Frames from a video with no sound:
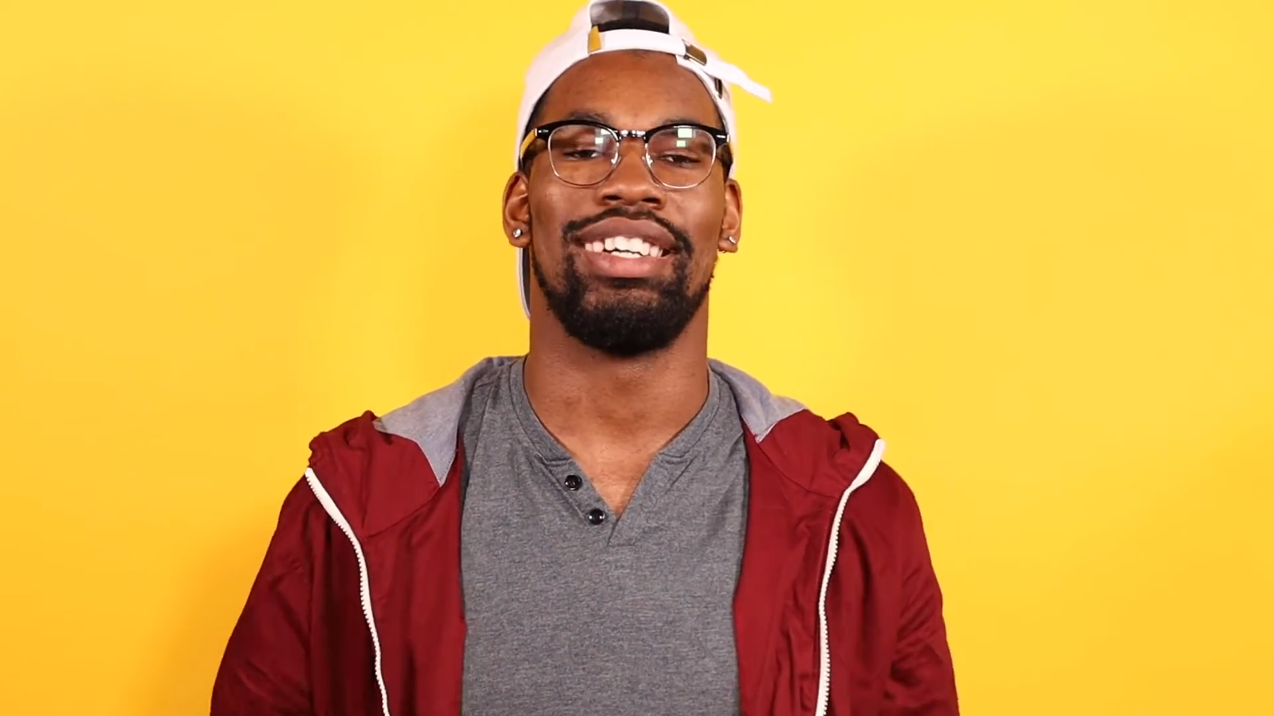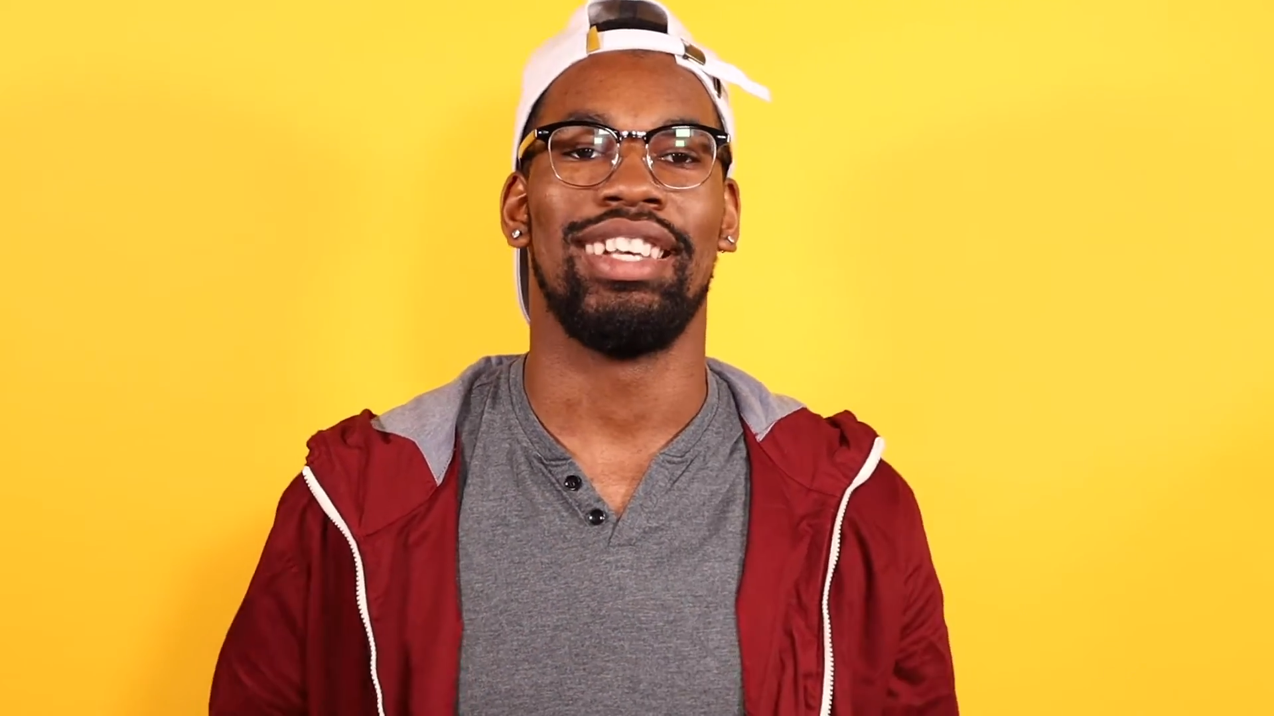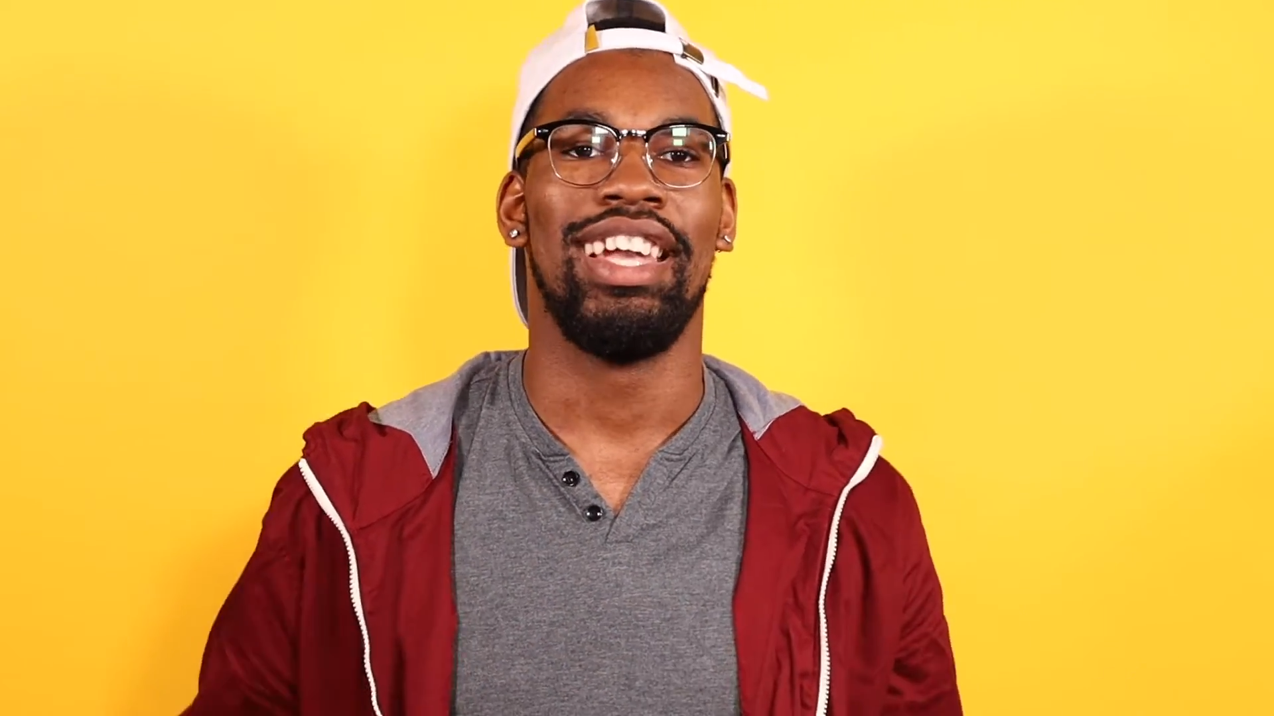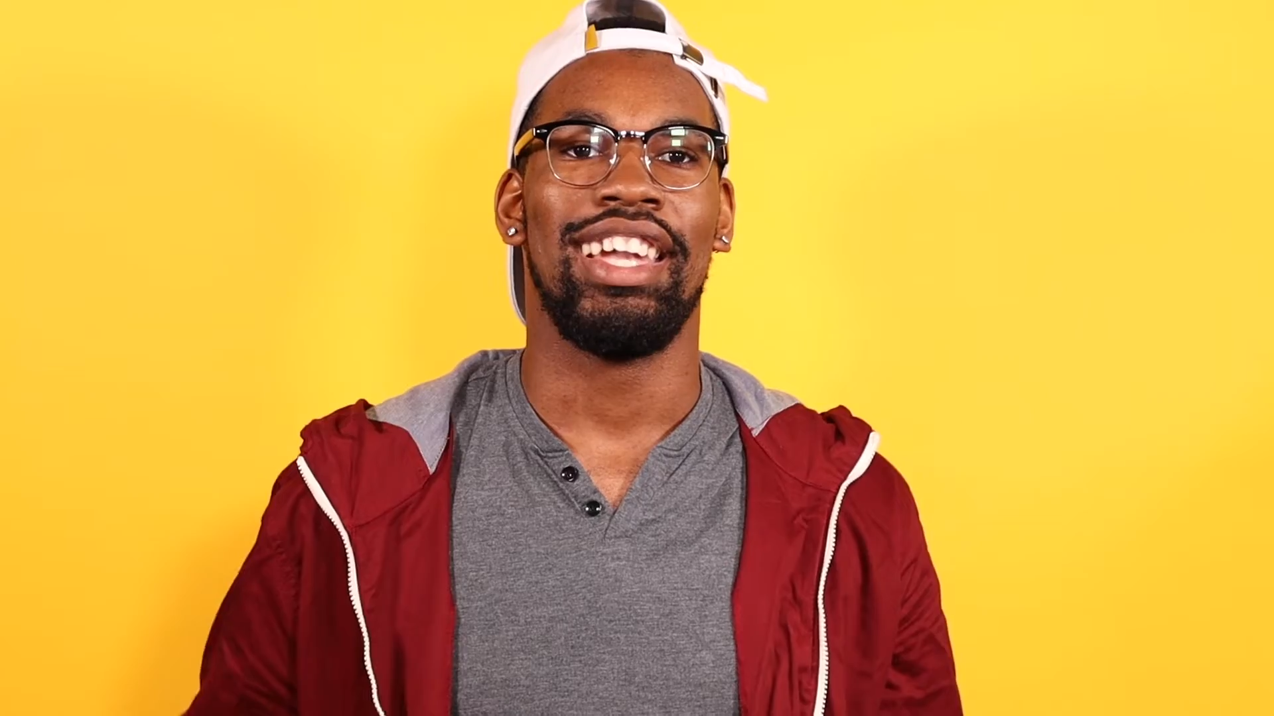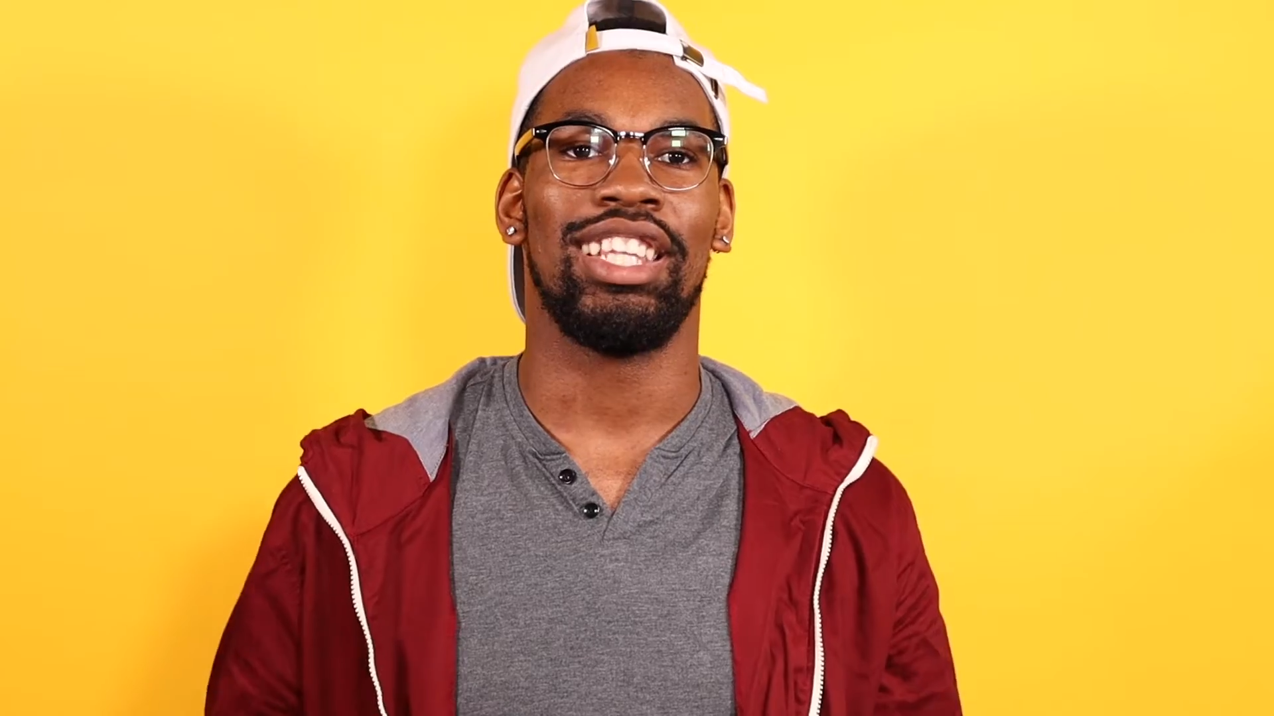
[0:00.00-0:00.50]

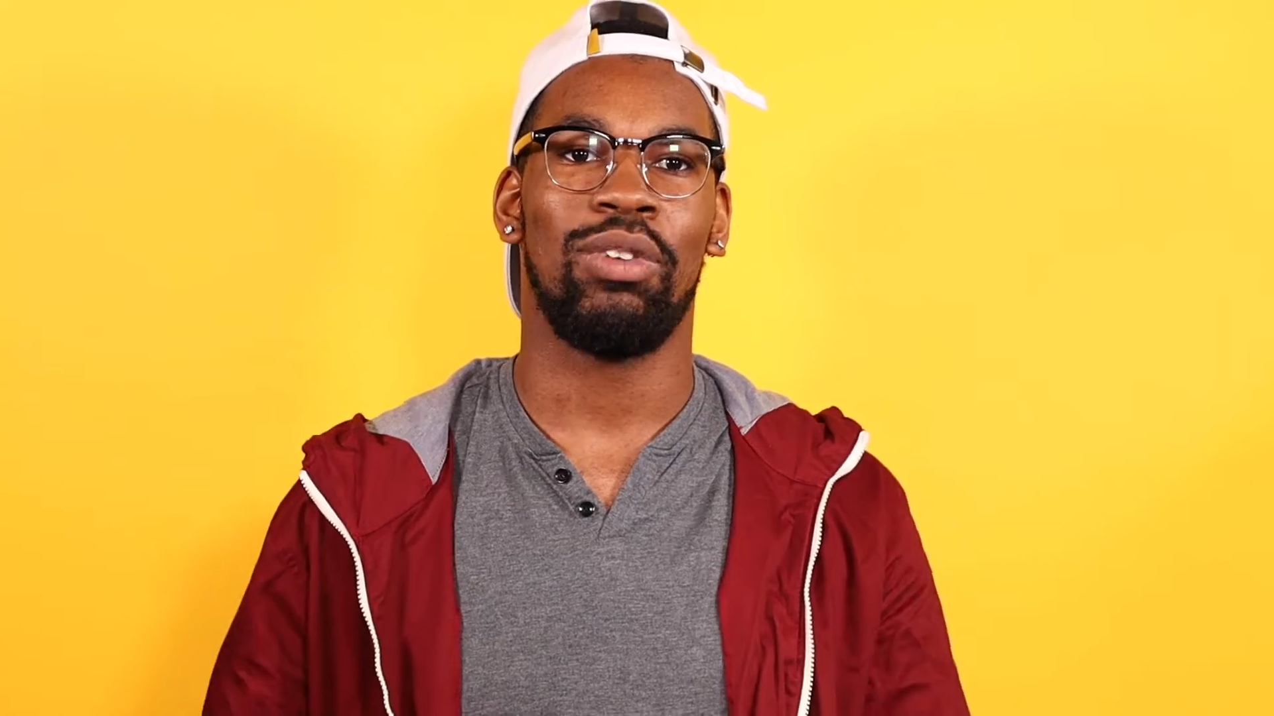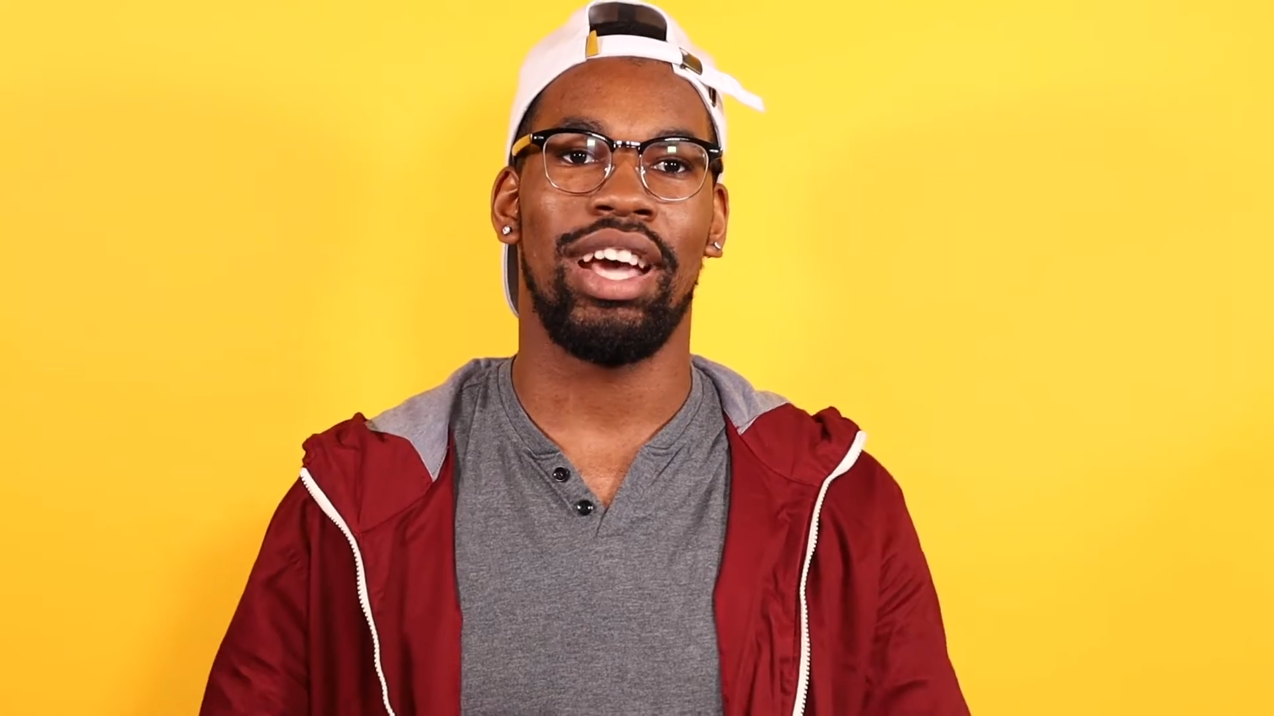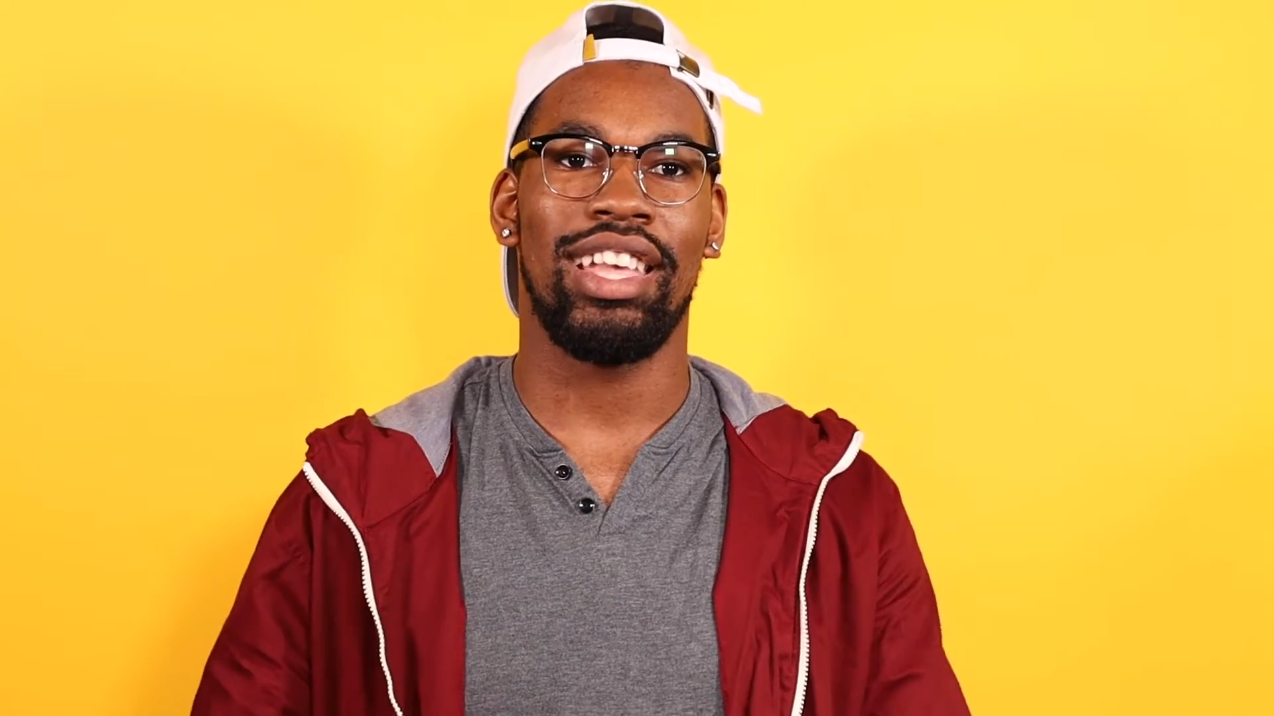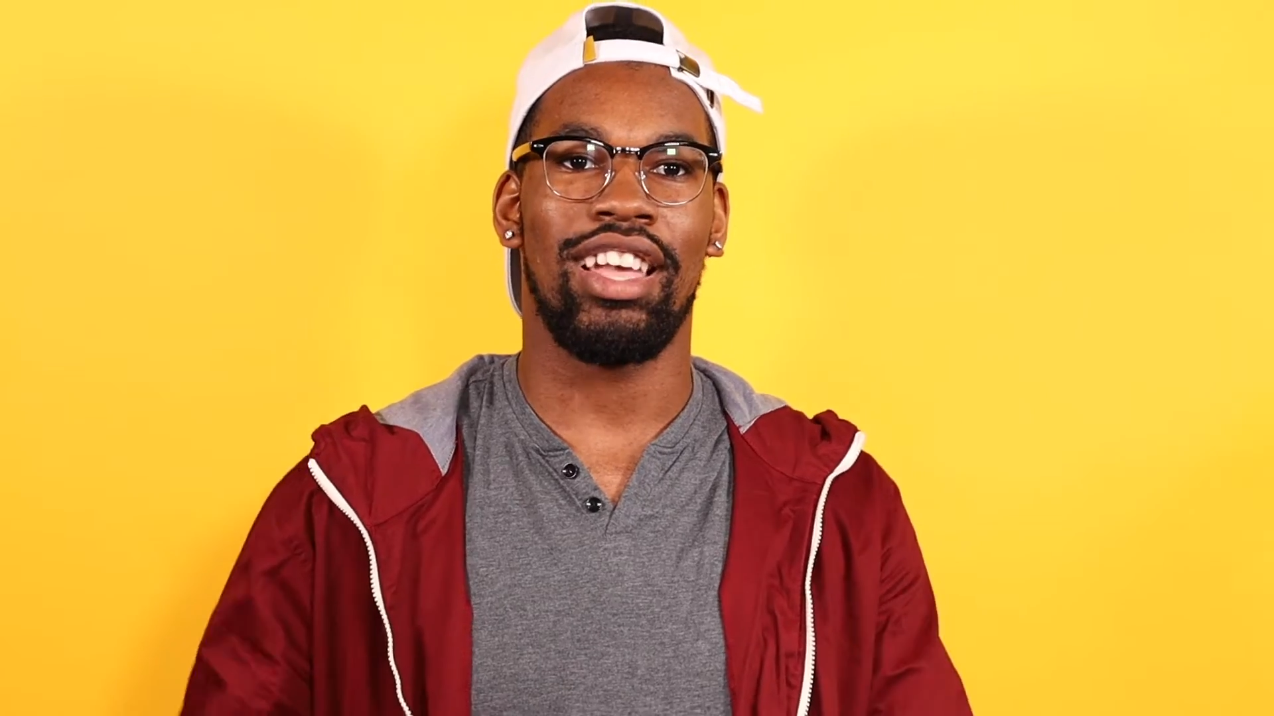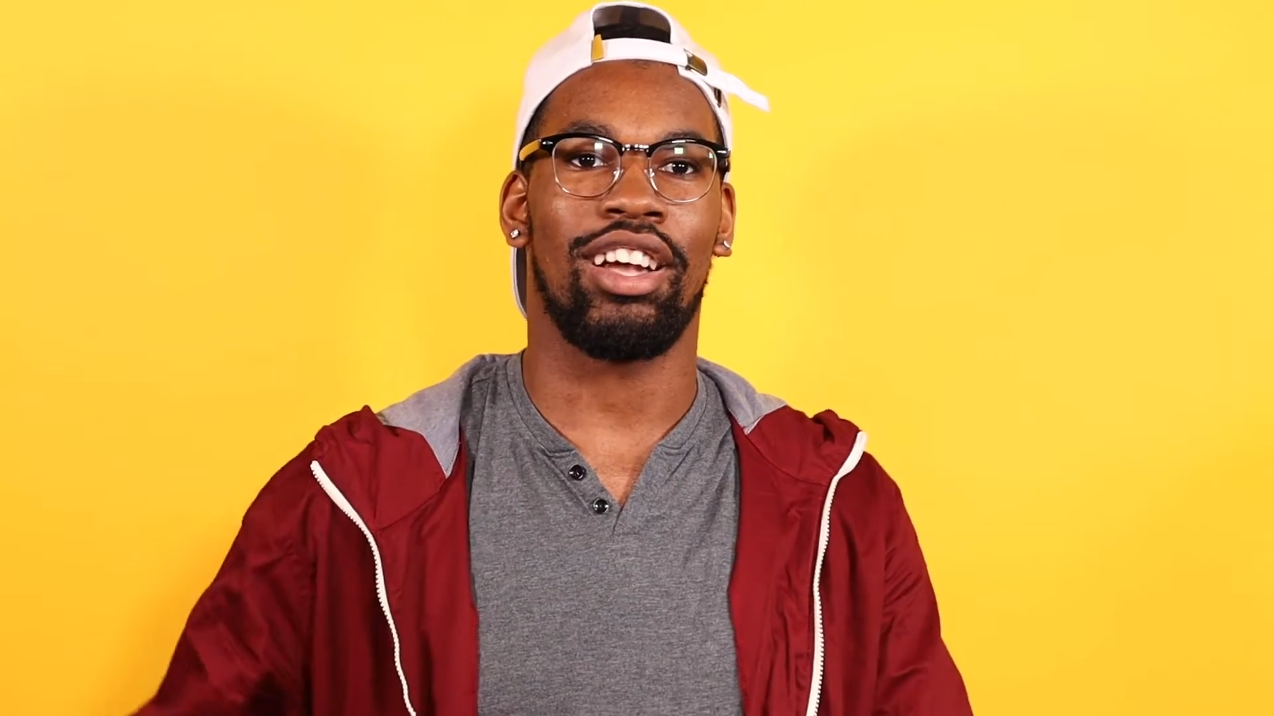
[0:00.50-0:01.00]
But either way,